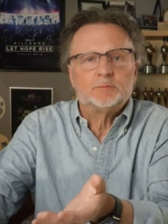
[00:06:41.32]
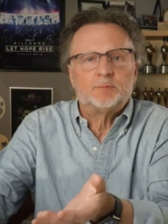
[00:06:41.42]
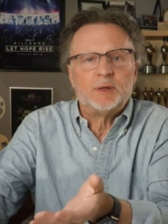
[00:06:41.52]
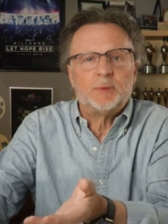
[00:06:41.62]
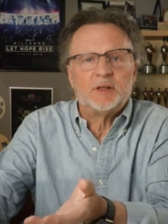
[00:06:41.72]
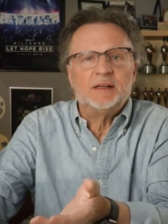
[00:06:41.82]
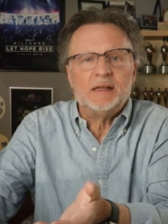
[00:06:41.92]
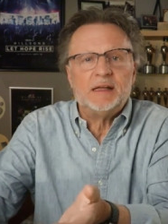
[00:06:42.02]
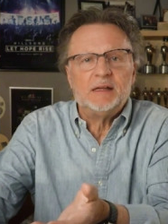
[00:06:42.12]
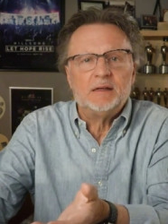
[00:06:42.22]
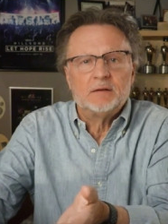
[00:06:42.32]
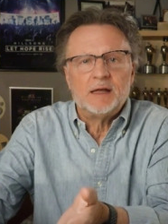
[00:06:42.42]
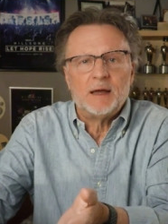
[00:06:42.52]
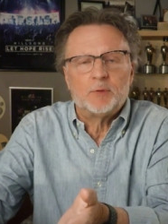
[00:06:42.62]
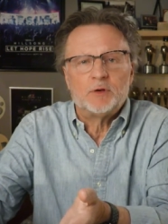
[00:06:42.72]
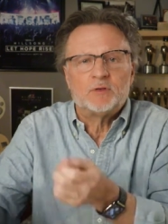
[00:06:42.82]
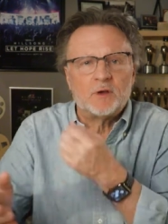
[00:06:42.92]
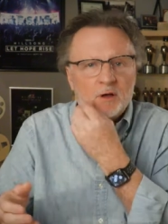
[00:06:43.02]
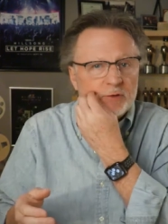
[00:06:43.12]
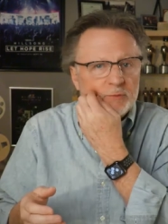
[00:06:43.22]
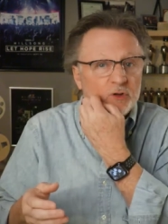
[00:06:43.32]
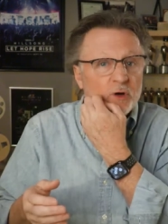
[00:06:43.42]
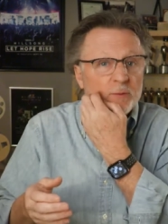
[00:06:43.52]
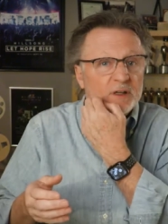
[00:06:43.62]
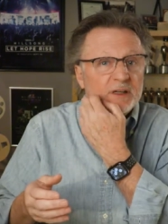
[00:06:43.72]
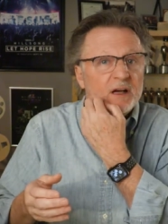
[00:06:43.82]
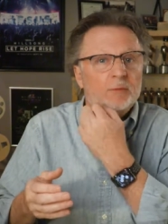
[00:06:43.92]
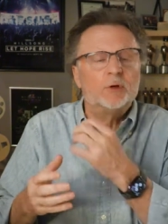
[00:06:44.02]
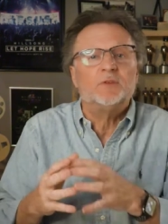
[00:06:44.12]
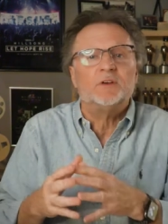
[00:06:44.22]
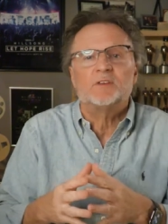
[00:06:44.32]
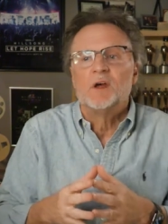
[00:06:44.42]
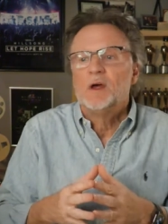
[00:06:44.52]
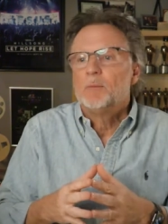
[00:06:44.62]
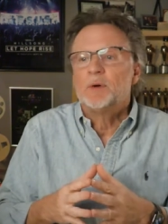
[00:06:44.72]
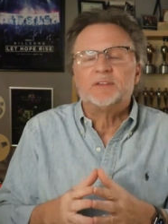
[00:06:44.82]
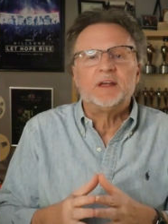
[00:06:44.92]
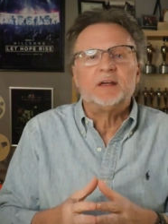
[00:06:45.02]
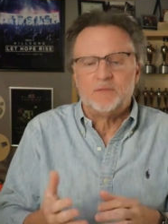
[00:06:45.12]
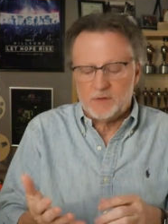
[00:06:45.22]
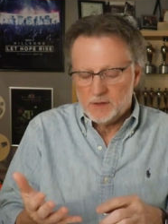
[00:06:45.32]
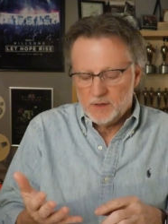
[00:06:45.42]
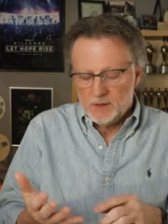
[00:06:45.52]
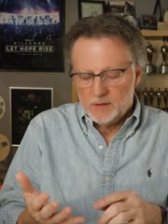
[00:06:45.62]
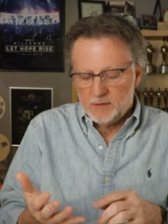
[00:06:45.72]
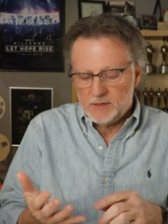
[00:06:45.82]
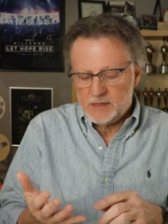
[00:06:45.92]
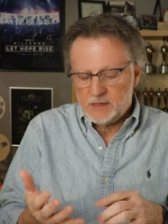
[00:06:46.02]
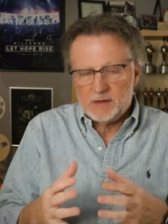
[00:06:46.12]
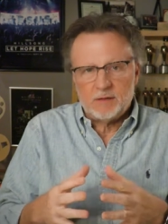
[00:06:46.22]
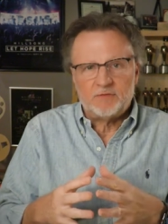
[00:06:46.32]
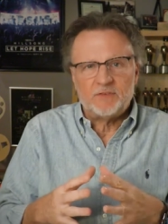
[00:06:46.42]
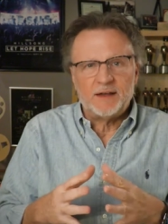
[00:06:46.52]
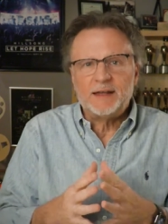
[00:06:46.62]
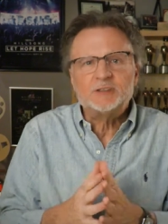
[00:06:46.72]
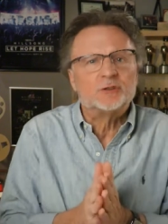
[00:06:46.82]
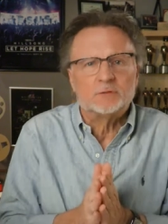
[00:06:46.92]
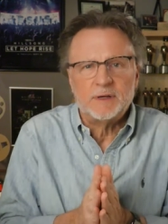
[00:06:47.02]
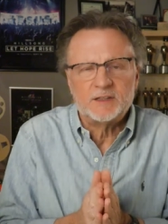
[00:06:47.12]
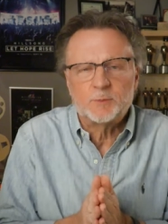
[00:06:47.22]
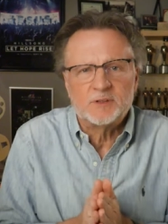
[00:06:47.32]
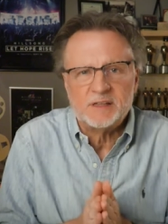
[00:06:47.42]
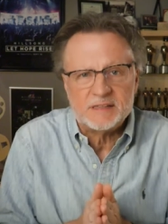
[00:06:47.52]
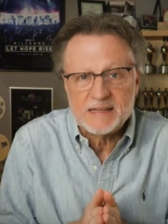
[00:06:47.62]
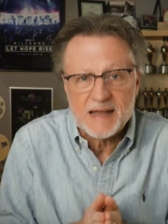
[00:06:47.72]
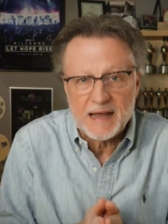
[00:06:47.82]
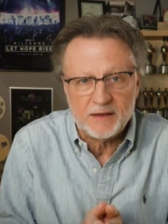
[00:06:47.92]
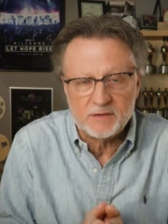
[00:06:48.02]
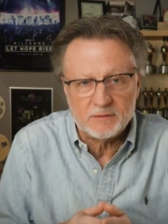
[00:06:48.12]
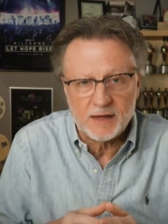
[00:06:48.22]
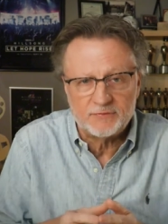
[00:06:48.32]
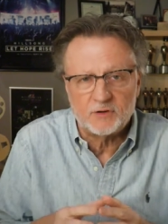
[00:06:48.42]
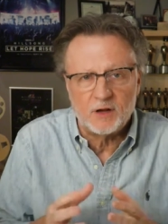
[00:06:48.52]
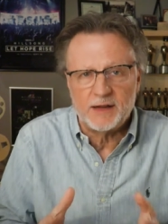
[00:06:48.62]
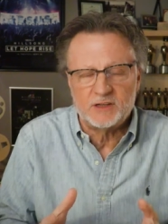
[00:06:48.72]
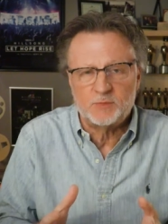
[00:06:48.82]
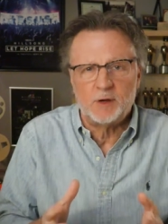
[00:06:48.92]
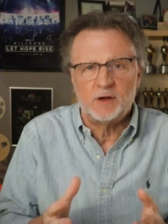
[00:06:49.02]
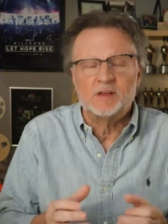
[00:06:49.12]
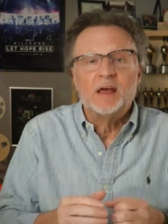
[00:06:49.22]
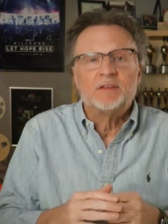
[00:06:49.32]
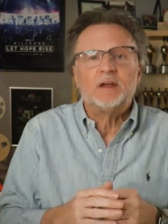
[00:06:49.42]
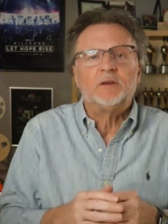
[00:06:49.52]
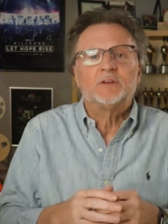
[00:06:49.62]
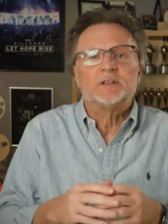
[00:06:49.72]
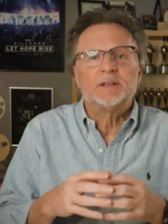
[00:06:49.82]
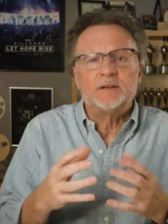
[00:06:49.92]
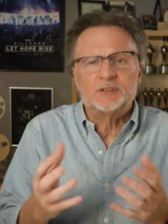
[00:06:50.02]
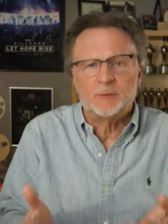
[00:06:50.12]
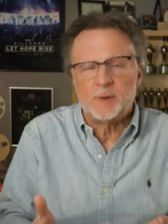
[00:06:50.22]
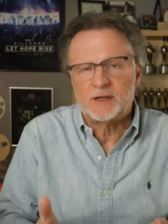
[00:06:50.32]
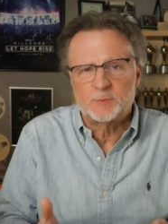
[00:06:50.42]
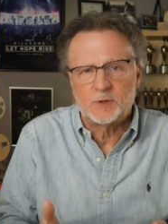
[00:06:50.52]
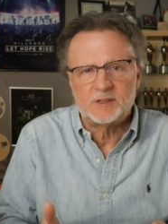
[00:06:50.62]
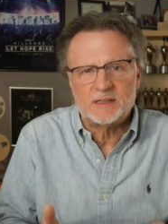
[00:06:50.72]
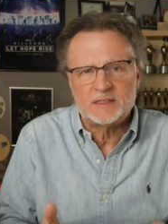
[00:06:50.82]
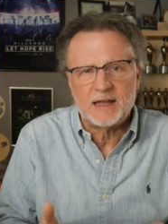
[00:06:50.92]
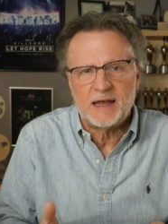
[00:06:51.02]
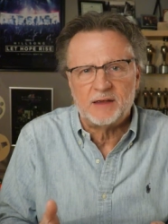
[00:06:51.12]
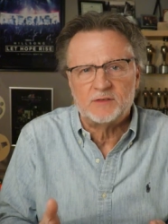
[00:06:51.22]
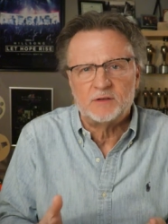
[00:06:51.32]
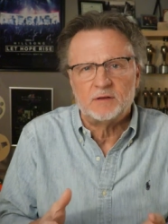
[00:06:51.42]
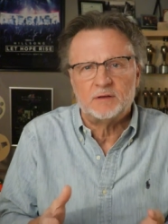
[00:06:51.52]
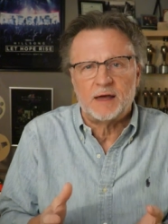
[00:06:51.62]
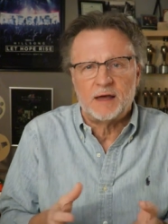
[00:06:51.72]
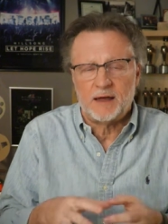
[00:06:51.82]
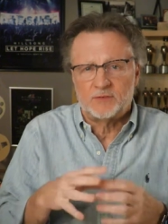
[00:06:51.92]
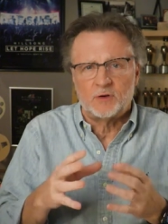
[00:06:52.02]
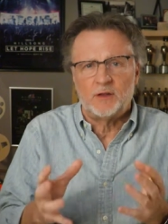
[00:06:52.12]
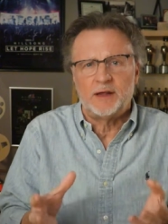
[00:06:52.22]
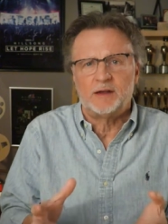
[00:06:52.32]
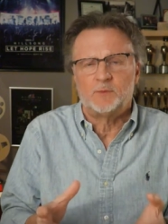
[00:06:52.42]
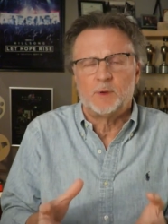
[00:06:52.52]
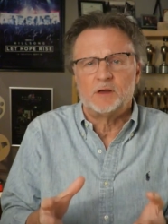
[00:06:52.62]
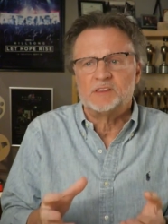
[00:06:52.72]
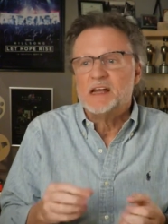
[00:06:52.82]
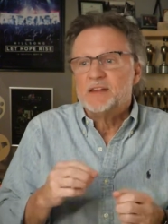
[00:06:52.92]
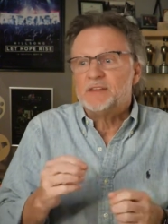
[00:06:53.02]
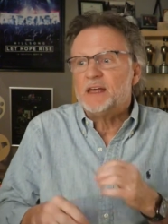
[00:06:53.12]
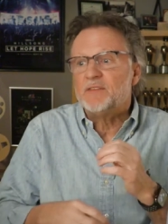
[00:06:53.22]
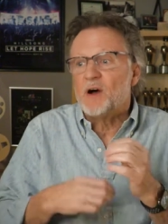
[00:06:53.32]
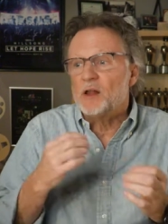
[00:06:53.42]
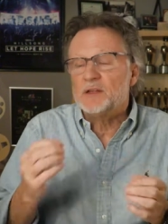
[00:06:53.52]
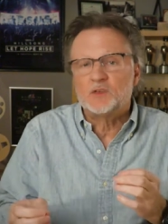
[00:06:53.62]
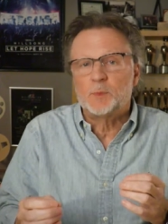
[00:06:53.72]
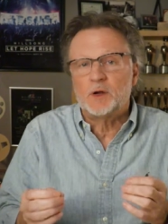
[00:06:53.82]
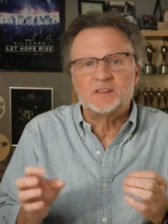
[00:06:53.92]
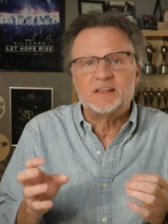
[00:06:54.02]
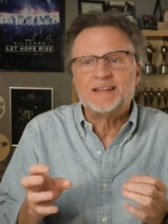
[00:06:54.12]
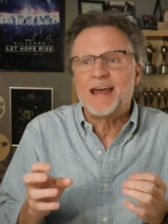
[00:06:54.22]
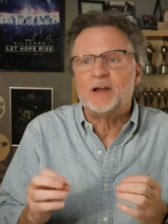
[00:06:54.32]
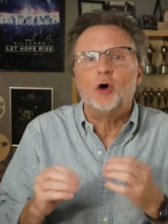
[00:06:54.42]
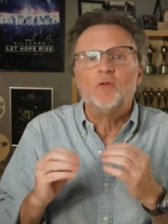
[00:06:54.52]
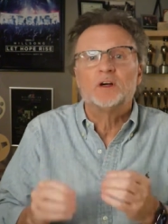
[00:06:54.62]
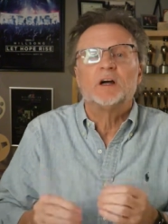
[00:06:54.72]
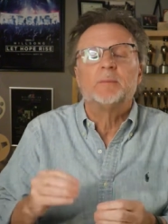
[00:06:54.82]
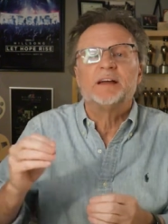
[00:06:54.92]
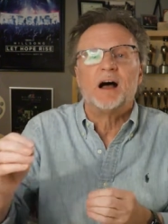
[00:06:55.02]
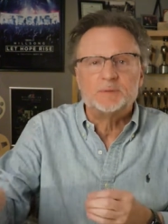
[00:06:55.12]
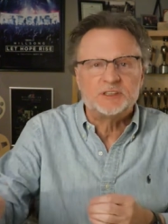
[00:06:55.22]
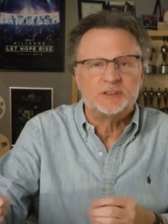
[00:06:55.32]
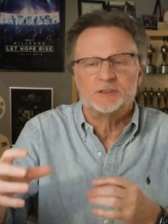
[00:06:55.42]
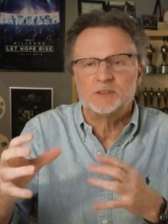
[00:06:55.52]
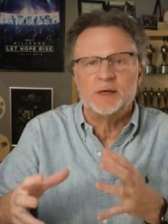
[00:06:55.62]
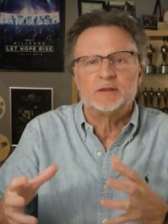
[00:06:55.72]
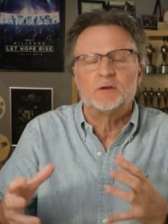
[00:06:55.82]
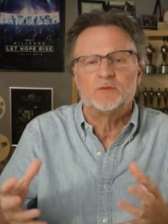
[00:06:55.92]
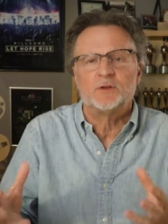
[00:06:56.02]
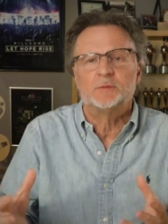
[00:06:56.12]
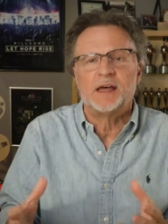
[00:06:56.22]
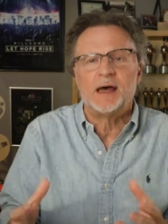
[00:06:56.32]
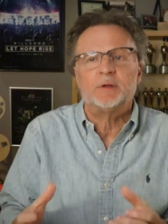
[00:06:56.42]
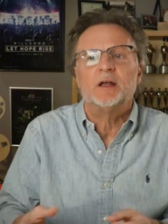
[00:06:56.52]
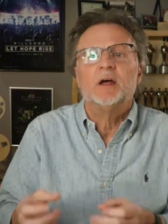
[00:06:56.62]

people in need can't produce one hundred, two hundred million dollar movies, but think of the the financial expertise he has after all that experience. Think of the leadership expertise he has after all that experience. Think of all the experience he's had overcoming obstacles to make those films happen.